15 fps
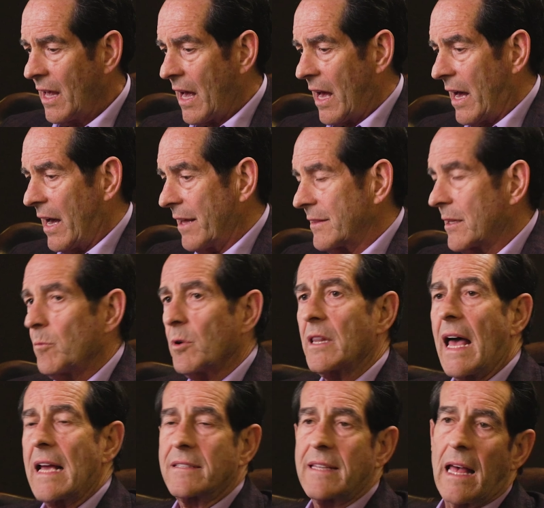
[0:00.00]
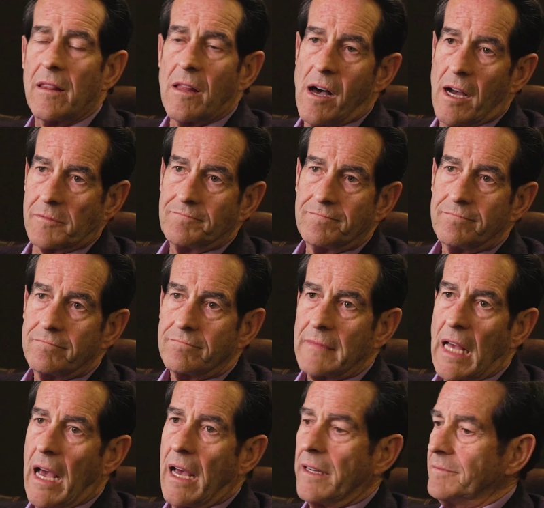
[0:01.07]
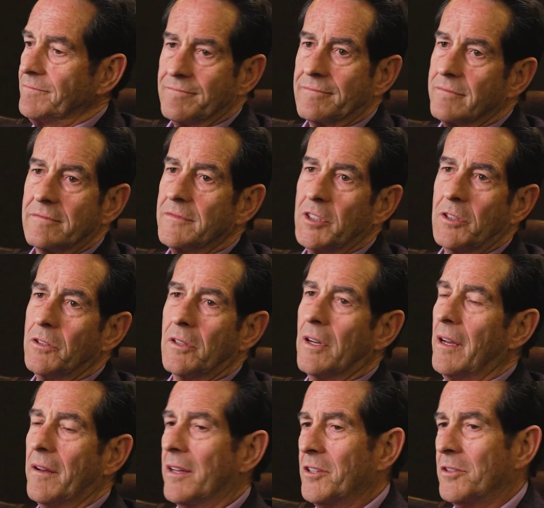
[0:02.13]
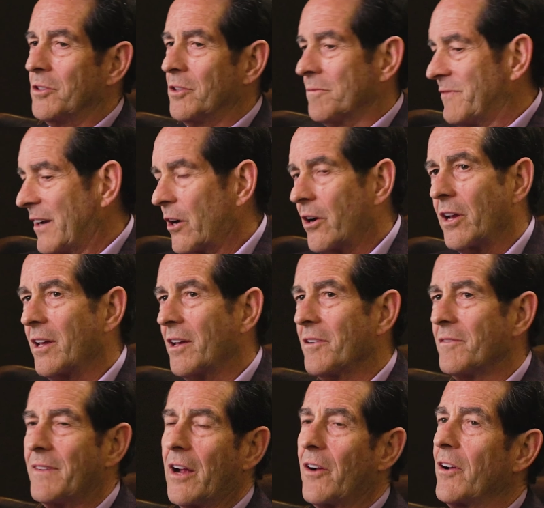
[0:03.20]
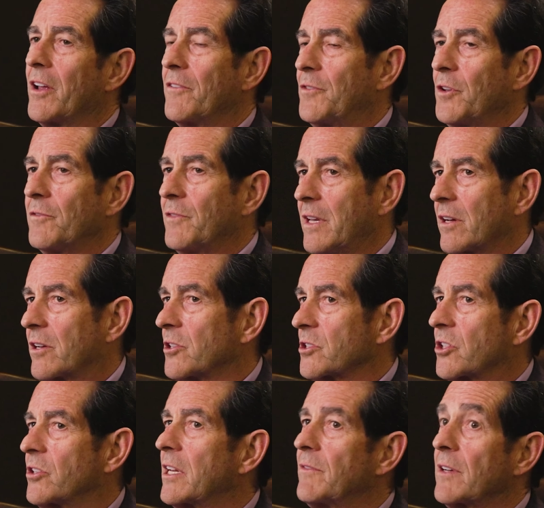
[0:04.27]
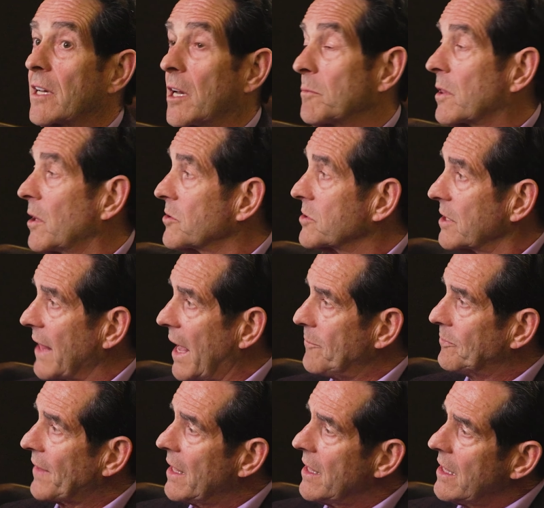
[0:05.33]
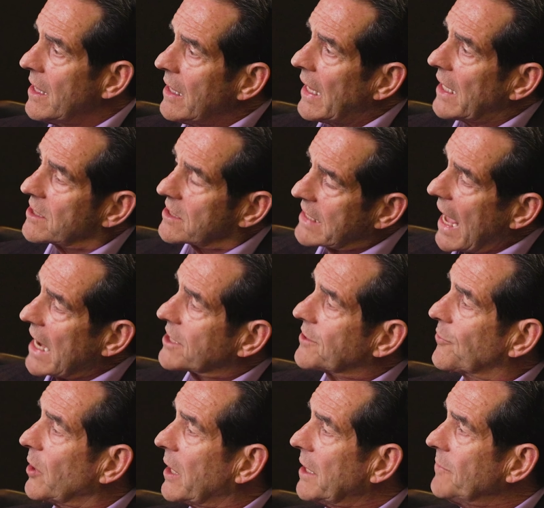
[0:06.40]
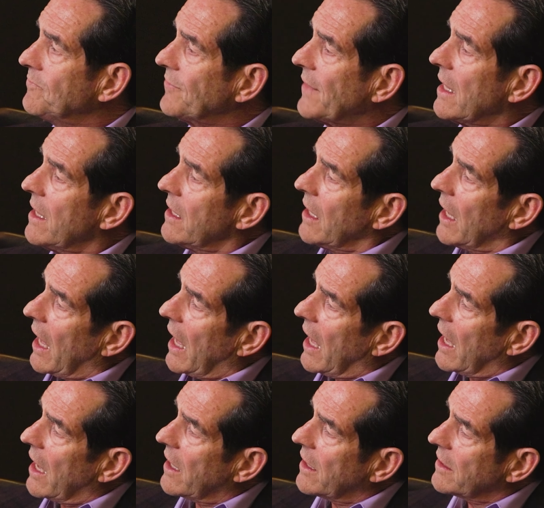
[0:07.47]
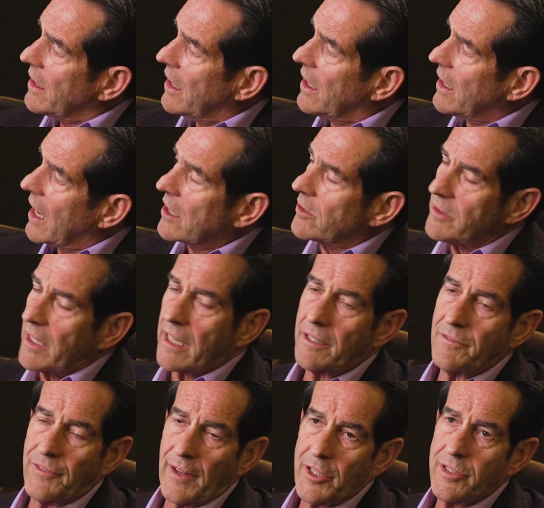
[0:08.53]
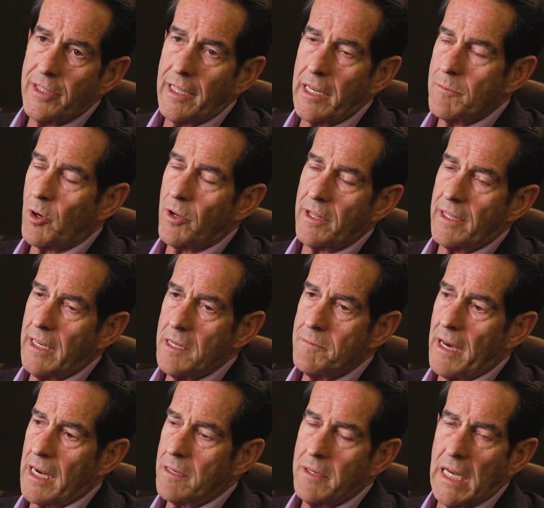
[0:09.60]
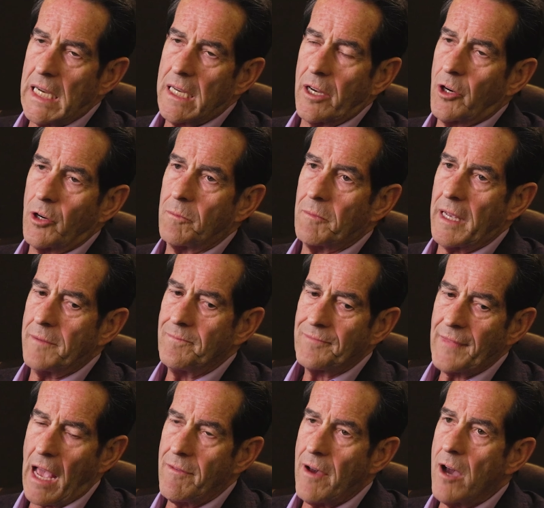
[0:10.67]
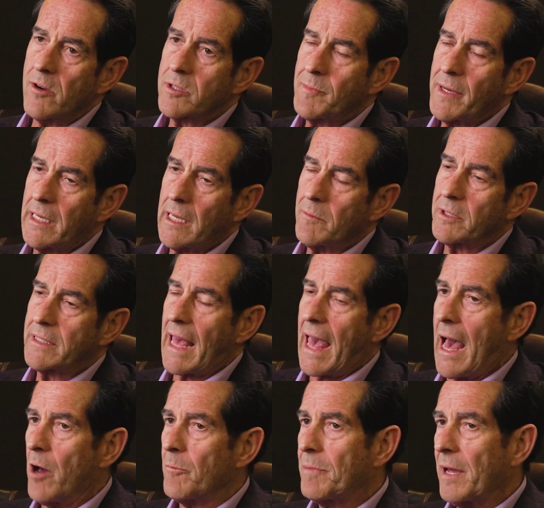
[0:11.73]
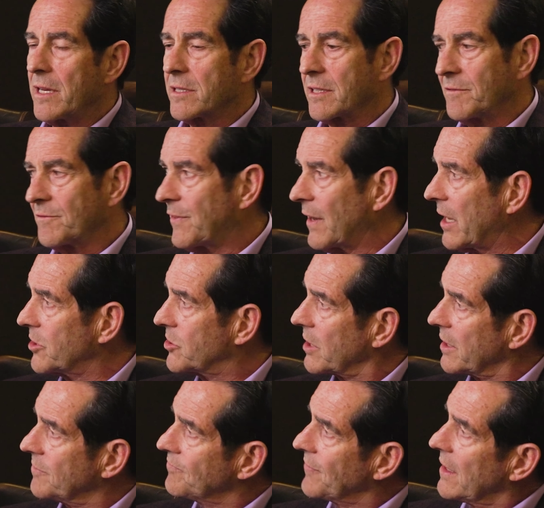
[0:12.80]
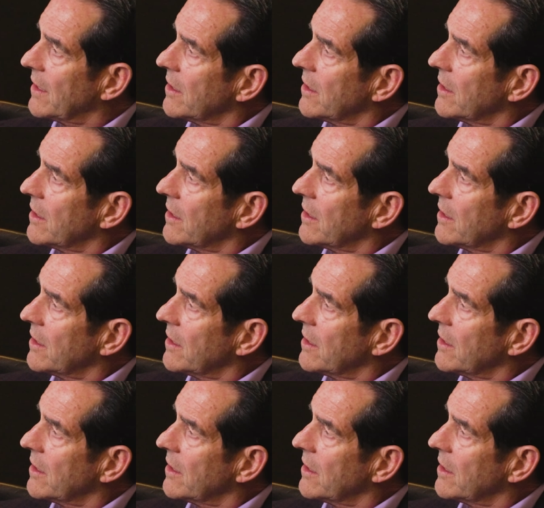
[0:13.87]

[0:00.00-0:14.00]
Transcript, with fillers: uh, that will last that long. Um, uh, very, very few vehicles could even come close to that. It's tax-free. Uh, I don't like inflation any more than anybody, but that didn't hurt me. I've always been able to outpace inflation